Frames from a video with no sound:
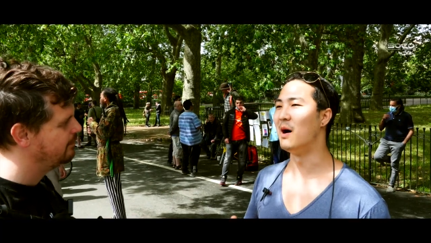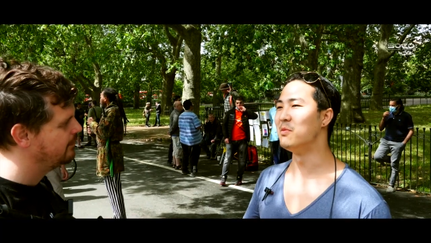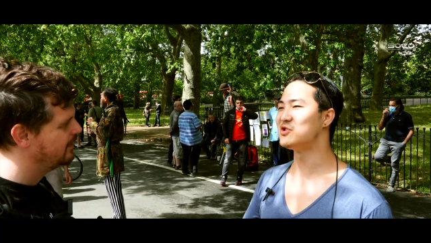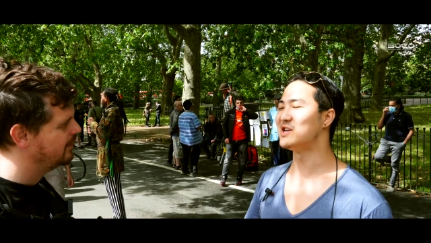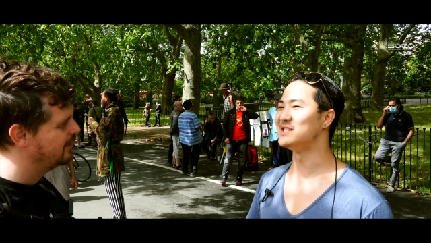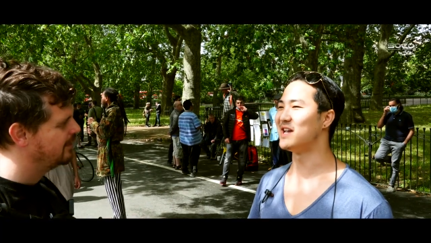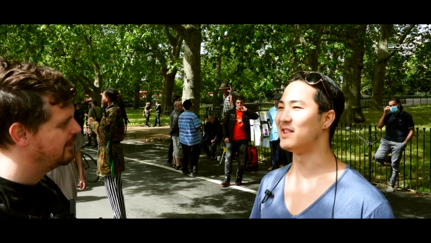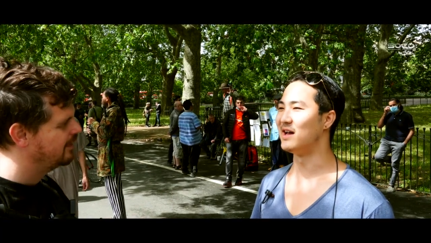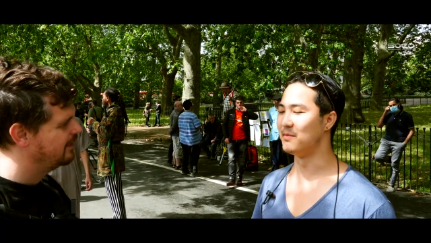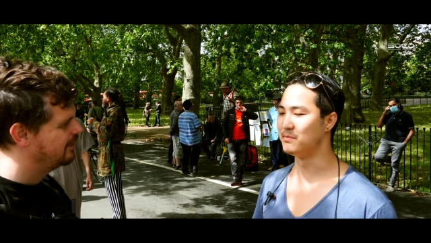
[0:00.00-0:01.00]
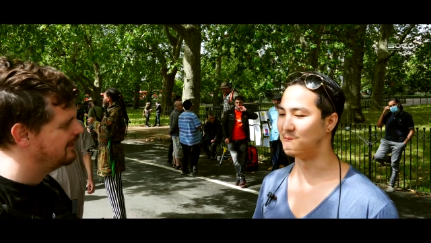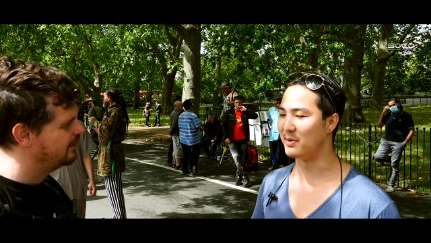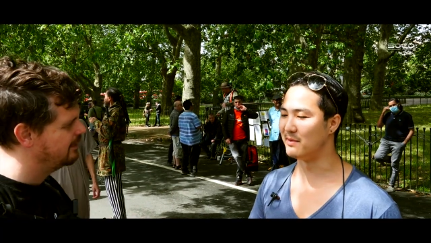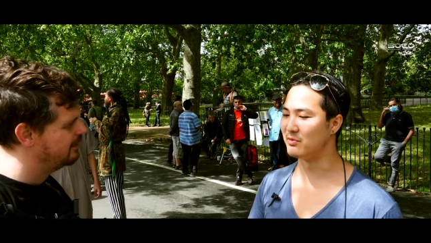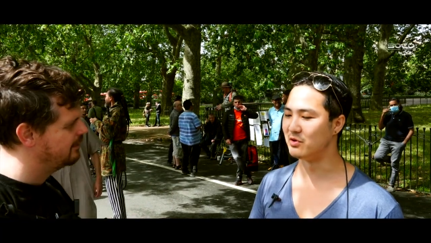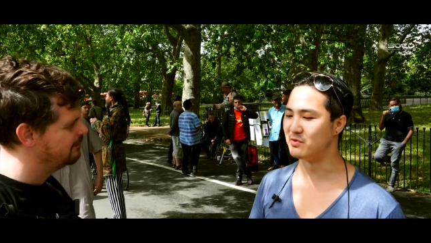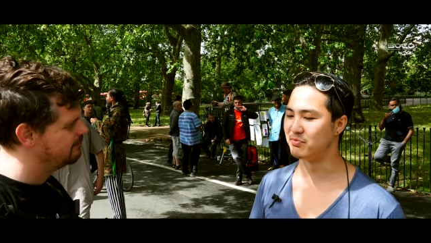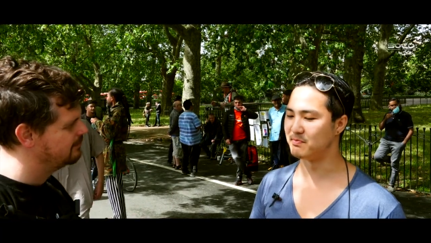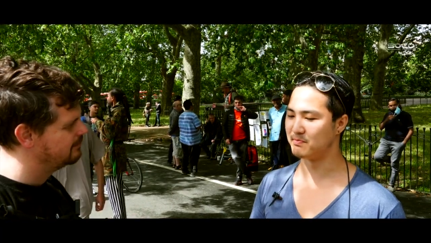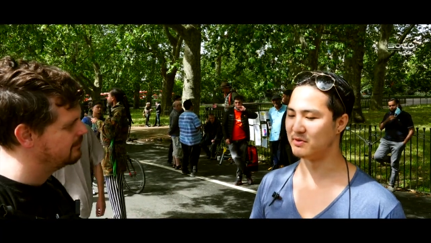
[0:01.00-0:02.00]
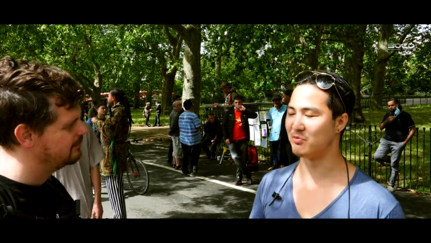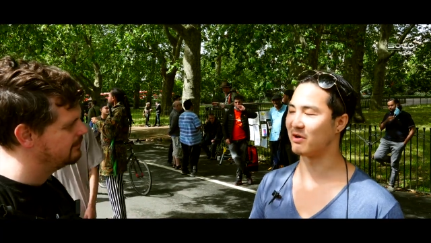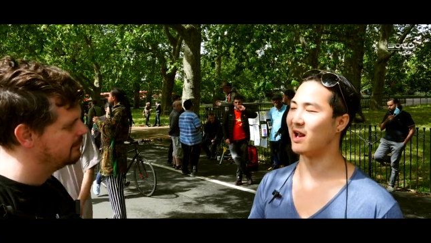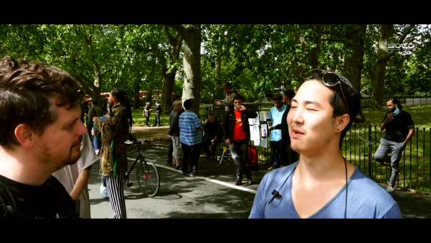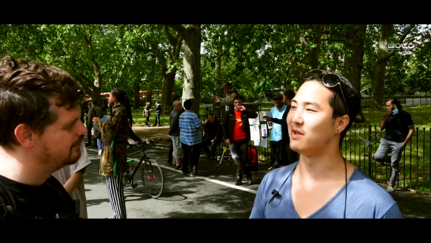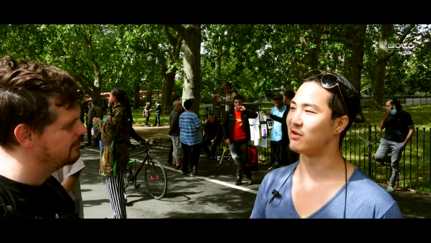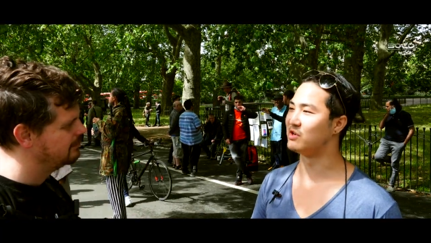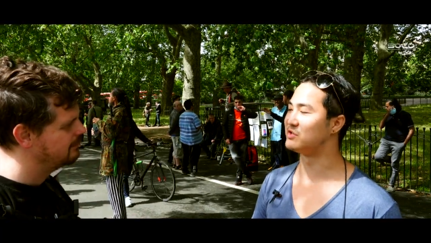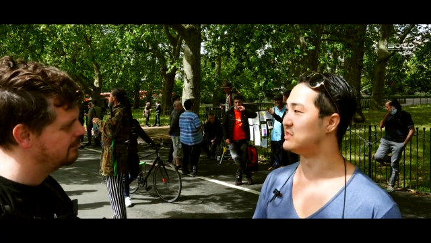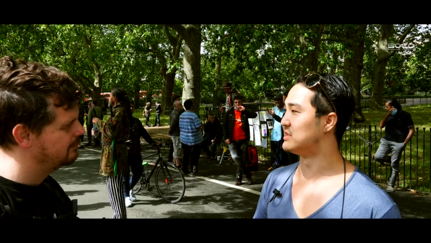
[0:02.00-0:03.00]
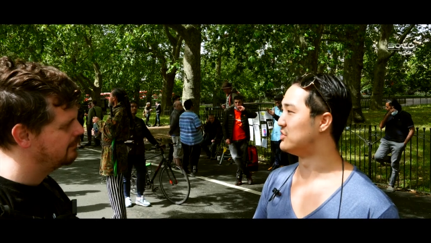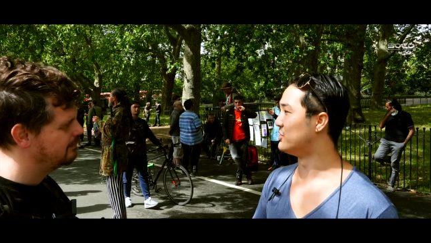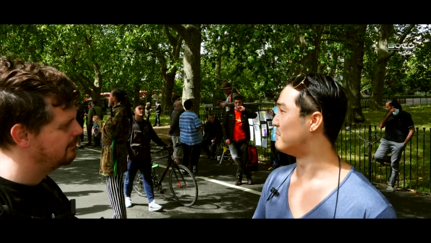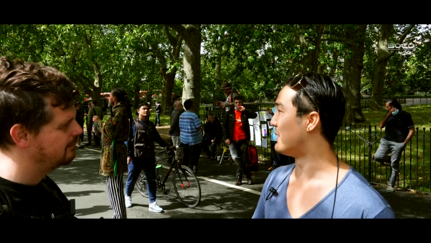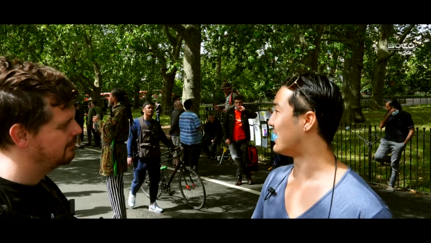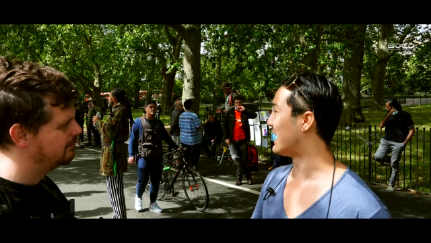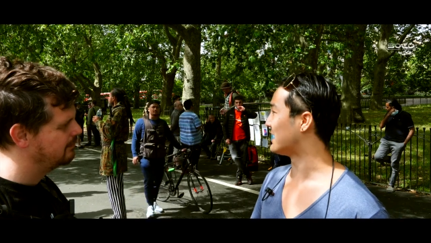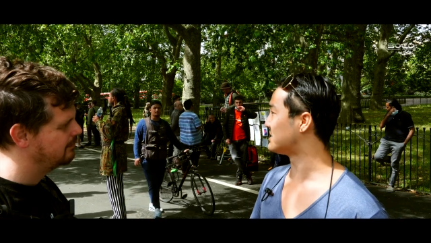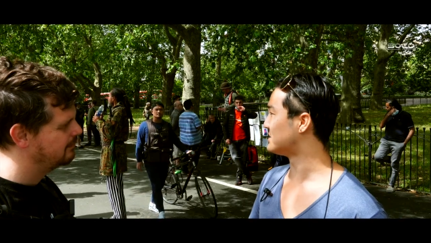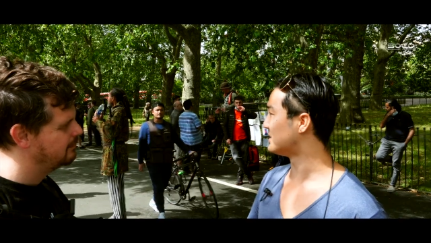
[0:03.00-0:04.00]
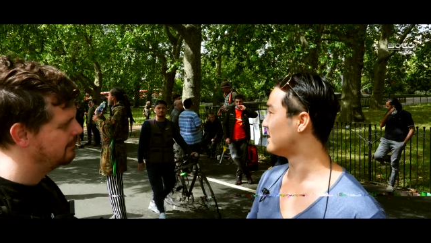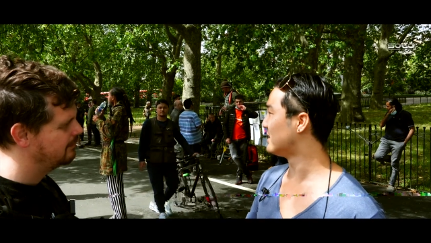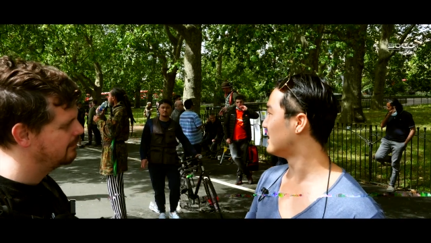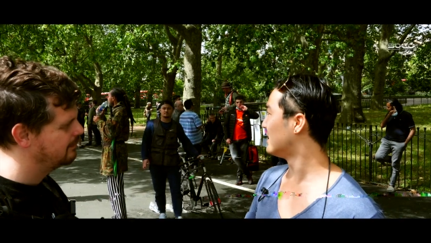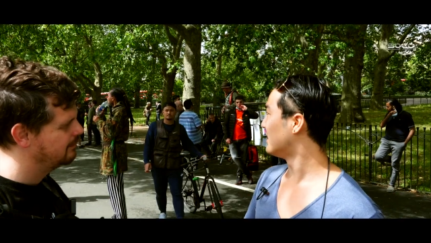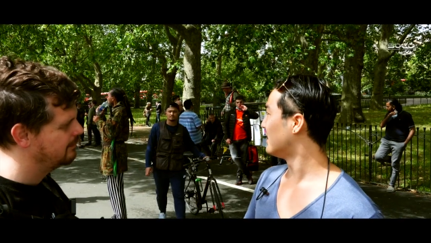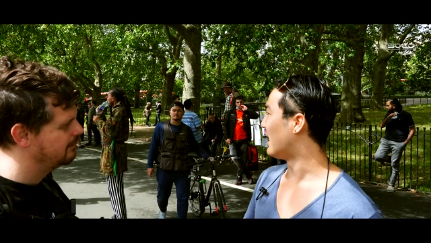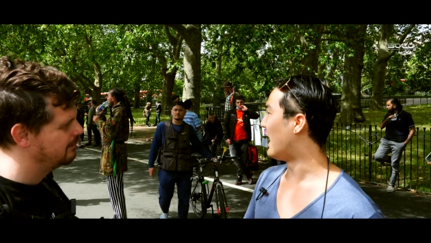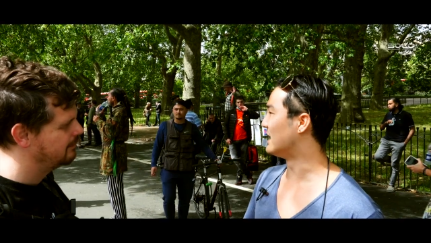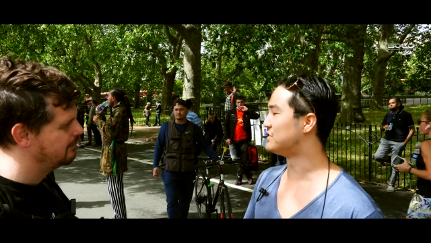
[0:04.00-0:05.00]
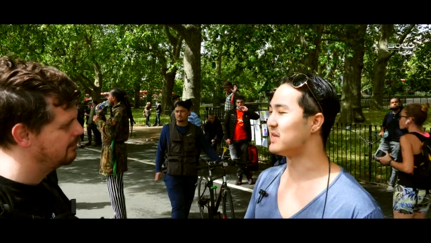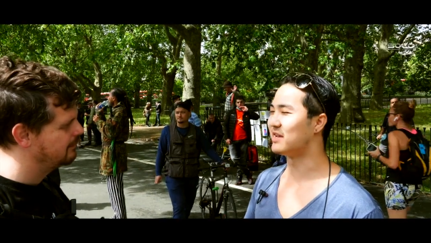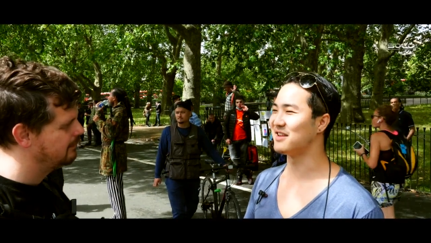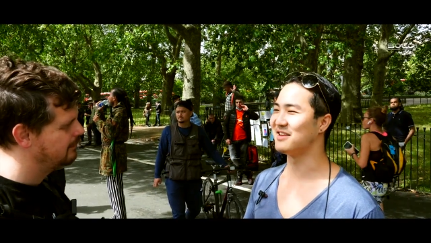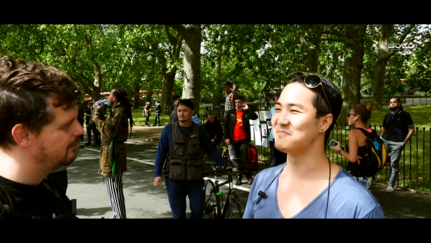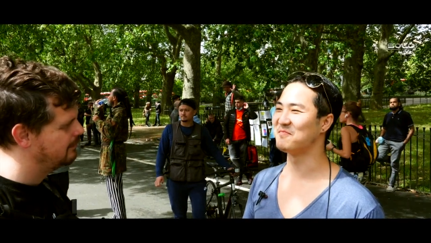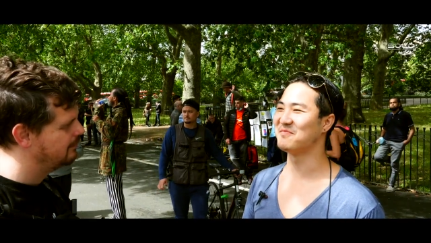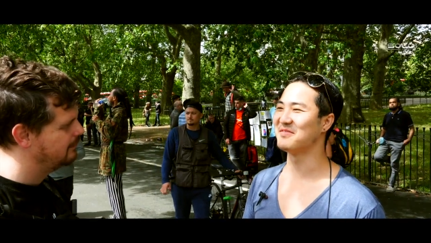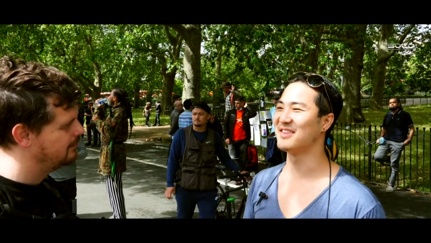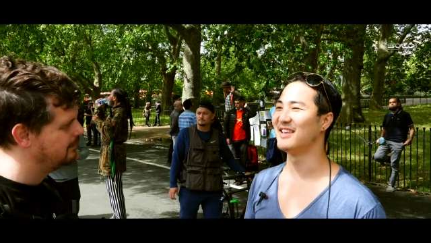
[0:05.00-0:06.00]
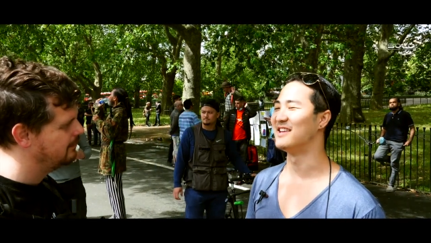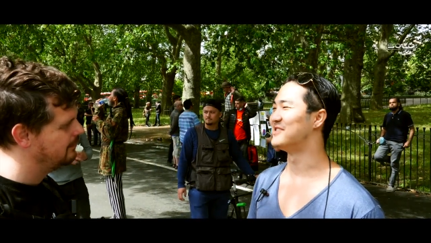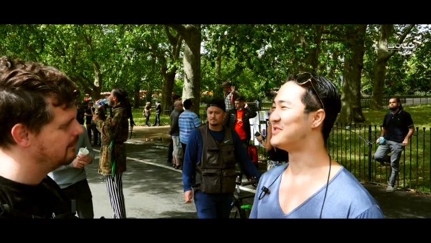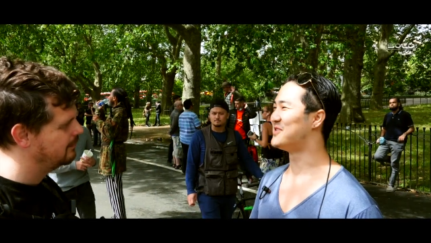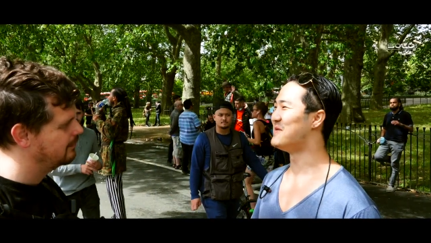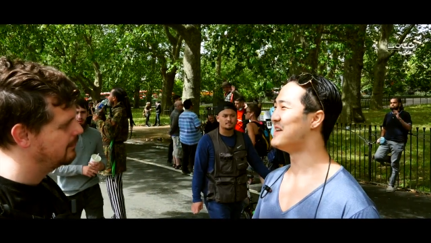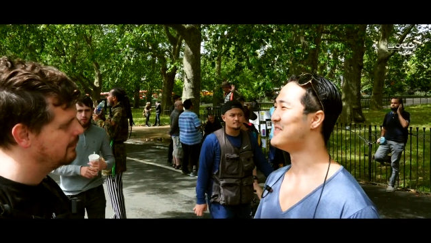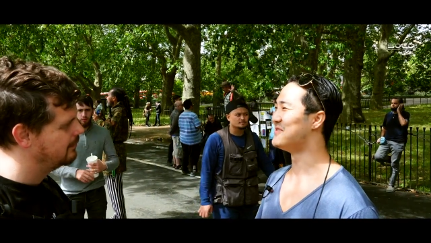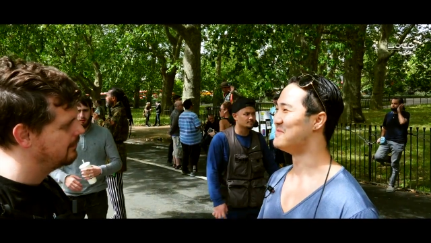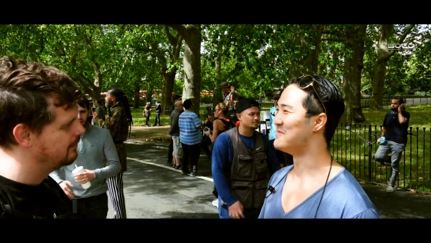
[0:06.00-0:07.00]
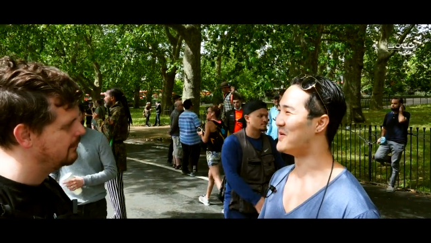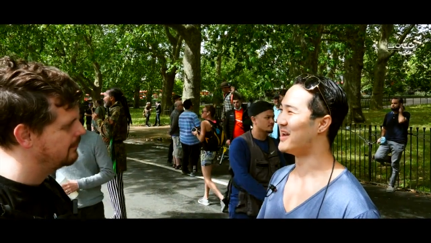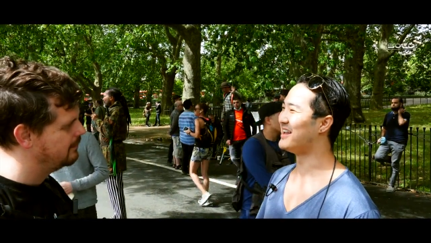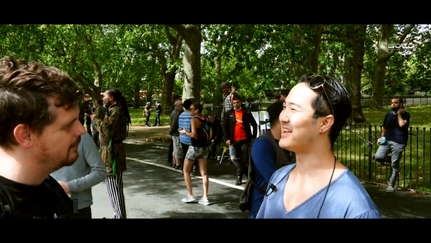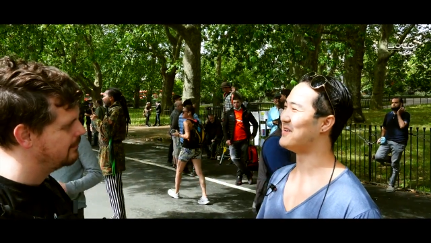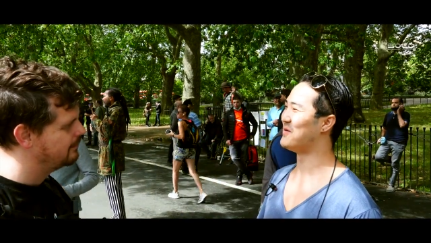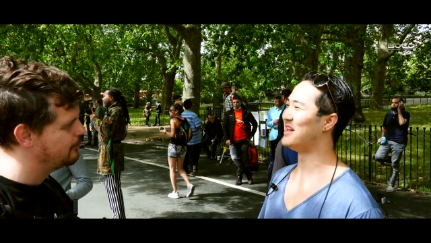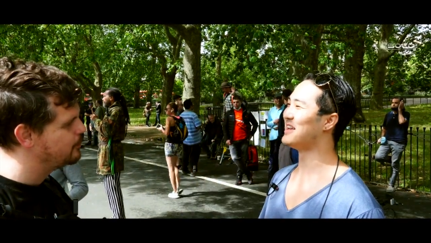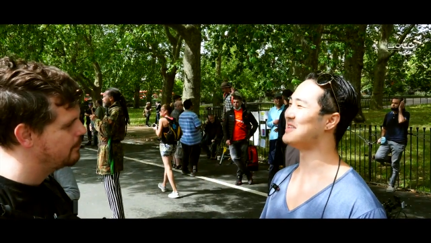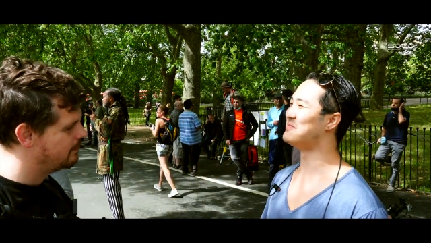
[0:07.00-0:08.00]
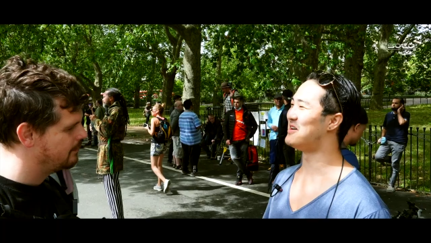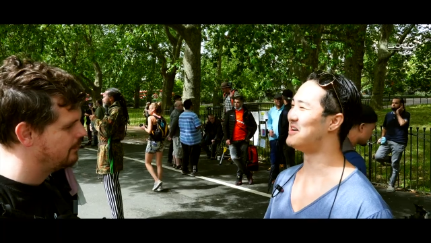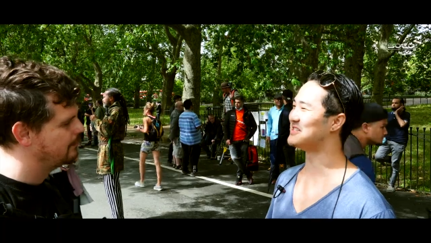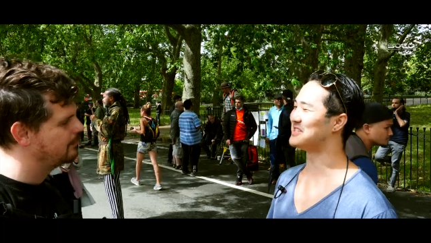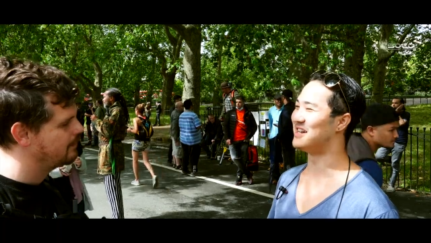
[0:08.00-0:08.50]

Speaker 1: I'm not trying to say that the people who, who proclaim they're Christians and do bad acts, I just think there's just too many of them. When I look when I look in the past,